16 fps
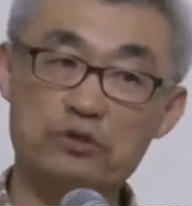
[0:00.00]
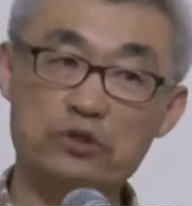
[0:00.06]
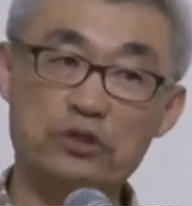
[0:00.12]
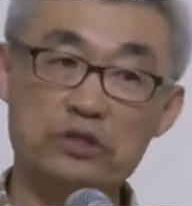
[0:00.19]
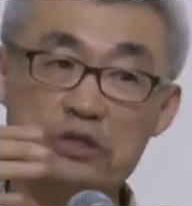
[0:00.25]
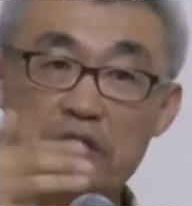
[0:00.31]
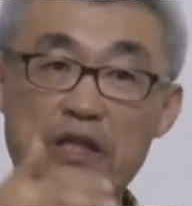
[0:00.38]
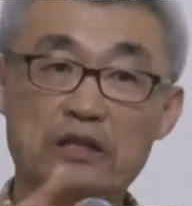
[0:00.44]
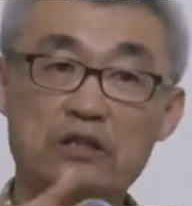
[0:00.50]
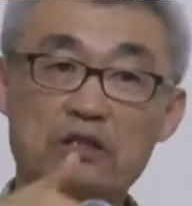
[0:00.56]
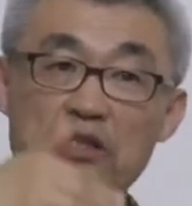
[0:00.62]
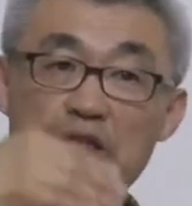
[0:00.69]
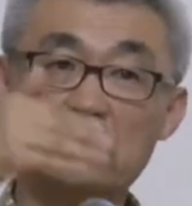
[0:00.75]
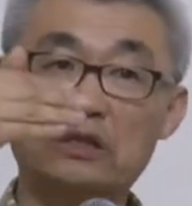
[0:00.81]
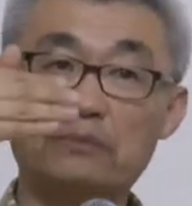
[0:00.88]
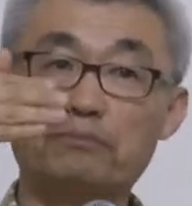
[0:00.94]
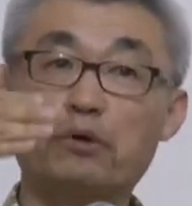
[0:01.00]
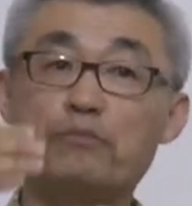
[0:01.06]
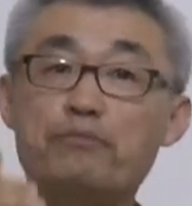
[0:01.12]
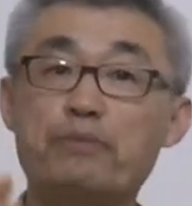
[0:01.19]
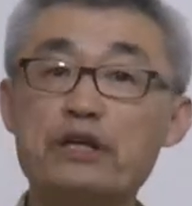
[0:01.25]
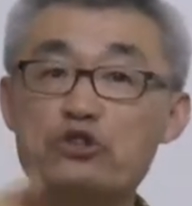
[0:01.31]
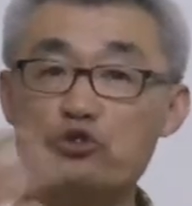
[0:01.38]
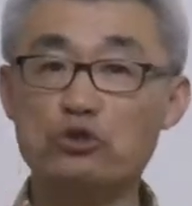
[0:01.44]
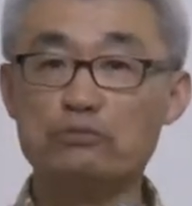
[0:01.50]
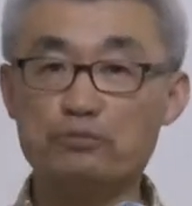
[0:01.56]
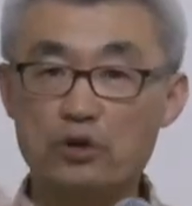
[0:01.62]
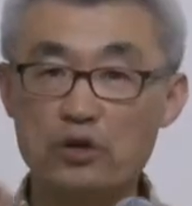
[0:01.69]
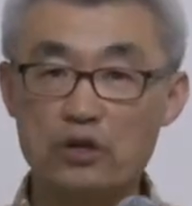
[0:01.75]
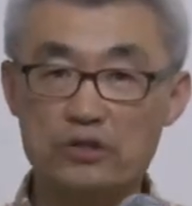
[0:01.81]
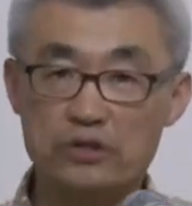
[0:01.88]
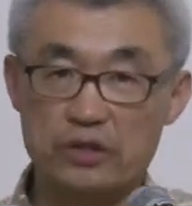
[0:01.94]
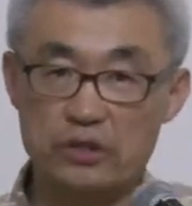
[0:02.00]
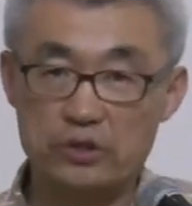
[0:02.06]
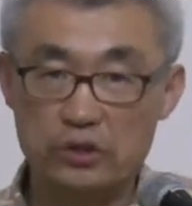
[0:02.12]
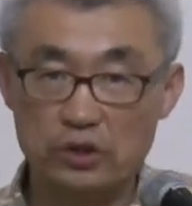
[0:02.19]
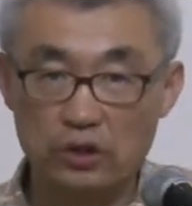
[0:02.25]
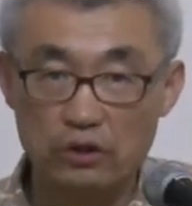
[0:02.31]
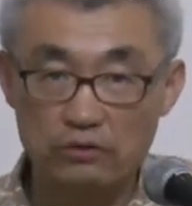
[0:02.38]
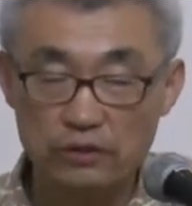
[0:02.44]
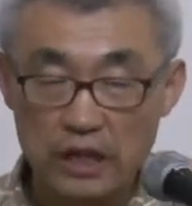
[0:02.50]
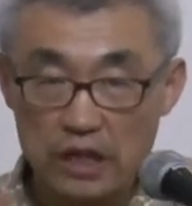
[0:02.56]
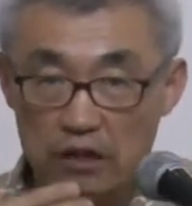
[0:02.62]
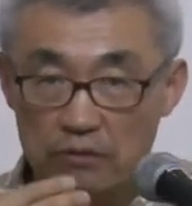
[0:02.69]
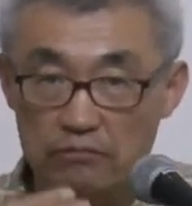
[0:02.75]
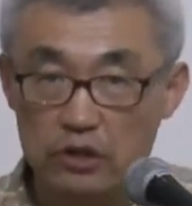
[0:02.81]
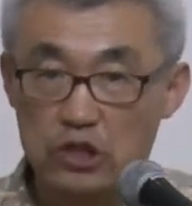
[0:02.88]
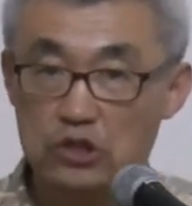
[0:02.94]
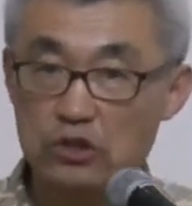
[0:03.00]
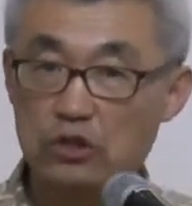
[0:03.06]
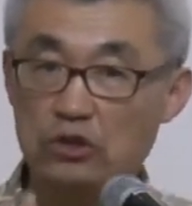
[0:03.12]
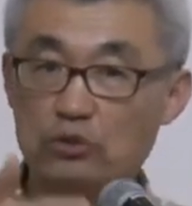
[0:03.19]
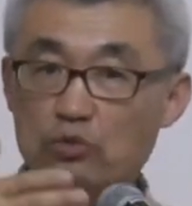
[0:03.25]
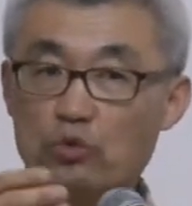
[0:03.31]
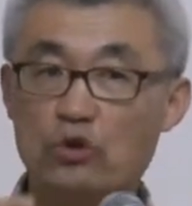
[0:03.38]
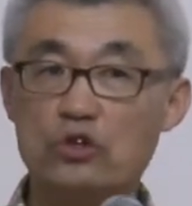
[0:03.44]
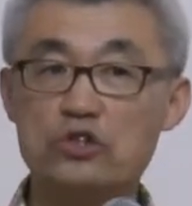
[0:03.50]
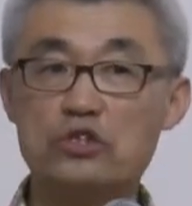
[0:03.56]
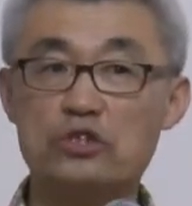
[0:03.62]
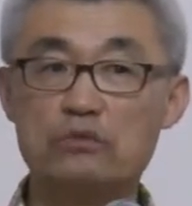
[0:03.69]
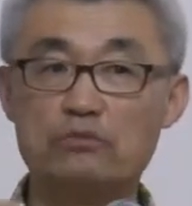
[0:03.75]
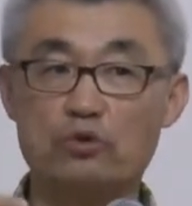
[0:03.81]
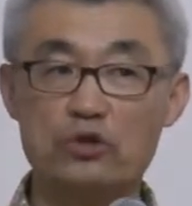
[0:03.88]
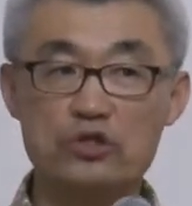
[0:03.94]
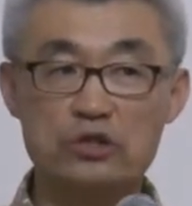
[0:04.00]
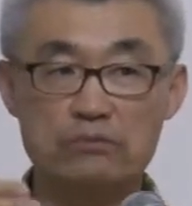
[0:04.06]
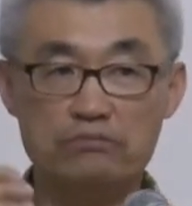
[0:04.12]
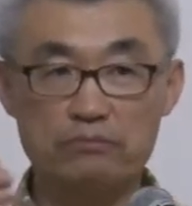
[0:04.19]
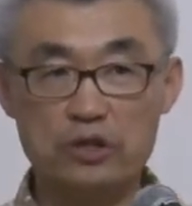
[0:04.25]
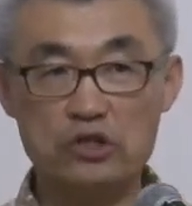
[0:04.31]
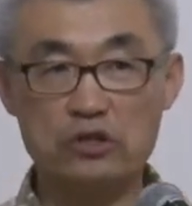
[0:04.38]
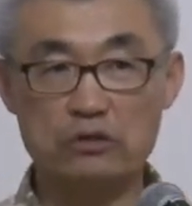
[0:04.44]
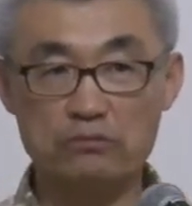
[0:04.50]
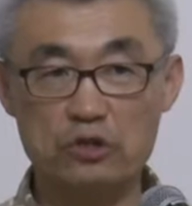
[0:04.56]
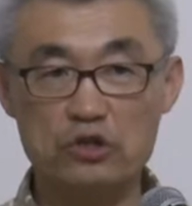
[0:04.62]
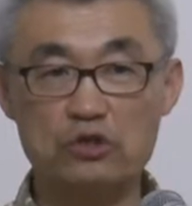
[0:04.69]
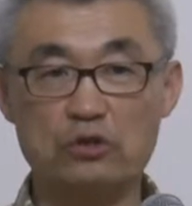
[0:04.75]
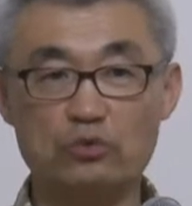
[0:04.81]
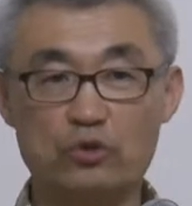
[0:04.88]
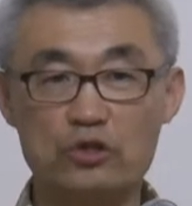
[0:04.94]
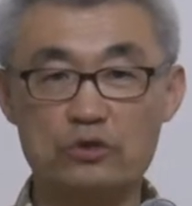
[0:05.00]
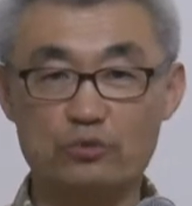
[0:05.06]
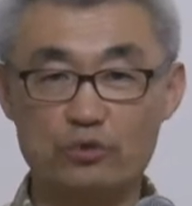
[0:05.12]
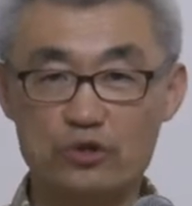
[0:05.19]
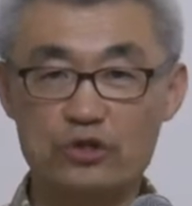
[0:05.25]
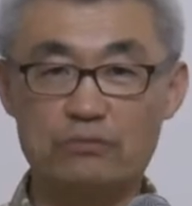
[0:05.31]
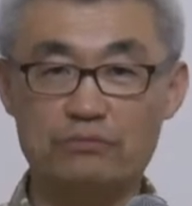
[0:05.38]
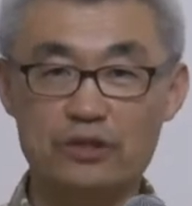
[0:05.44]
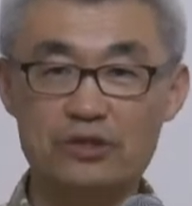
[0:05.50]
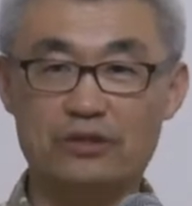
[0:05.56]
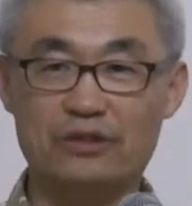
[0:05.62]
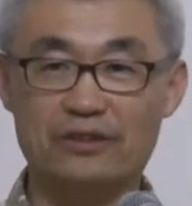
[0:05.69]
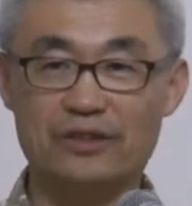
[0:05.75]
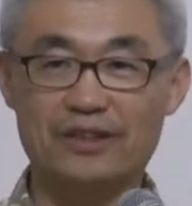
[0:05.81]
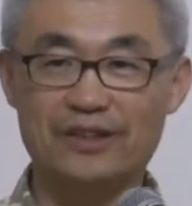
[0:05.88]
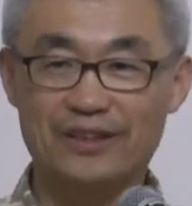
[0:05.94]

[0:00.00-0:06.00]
So it's like perpetual process of mission, worship, worship, worship, mission.